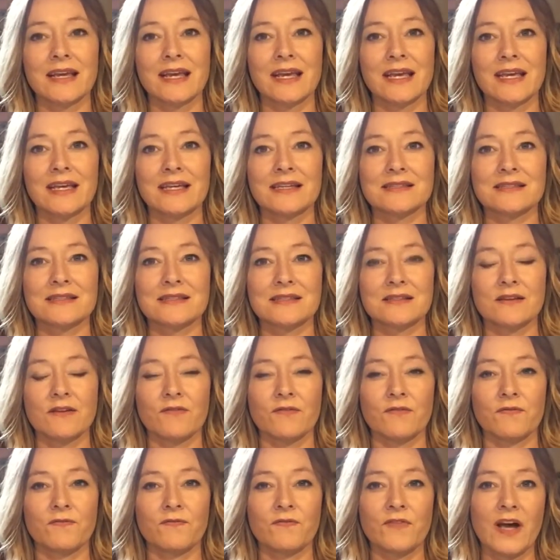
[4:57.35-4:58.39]
it's
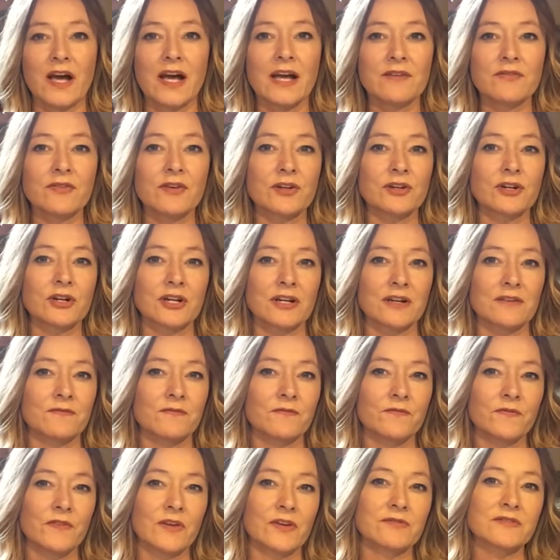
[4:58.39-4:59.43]

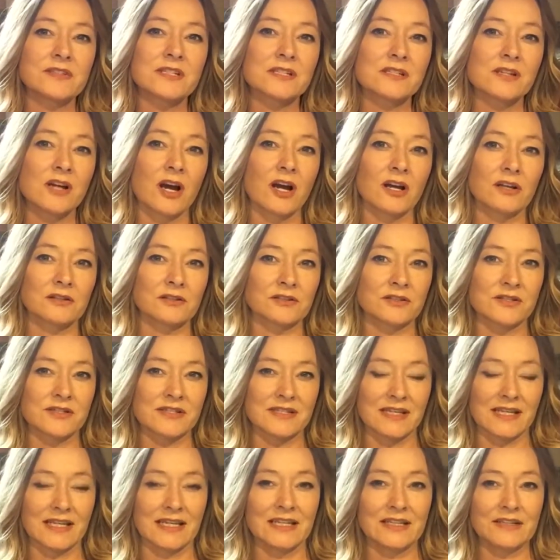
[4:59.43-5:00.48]

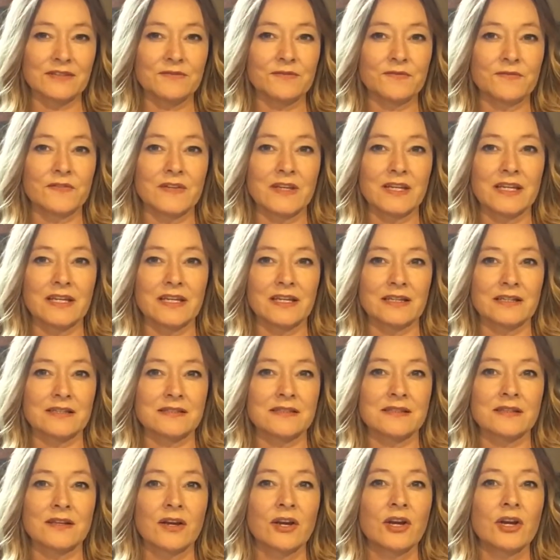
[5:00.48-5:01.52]
$550 in
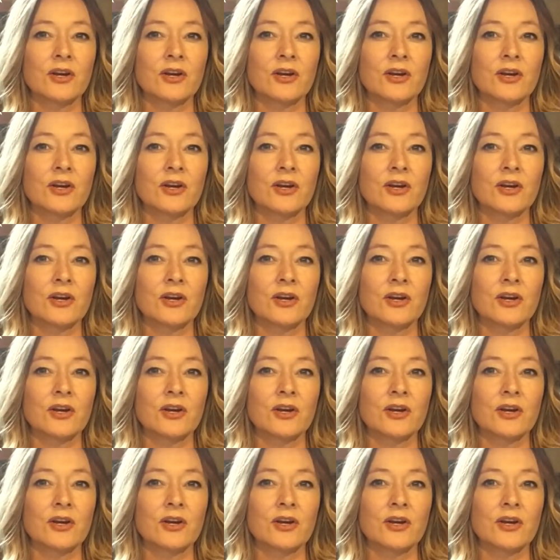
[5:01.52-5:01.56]
fees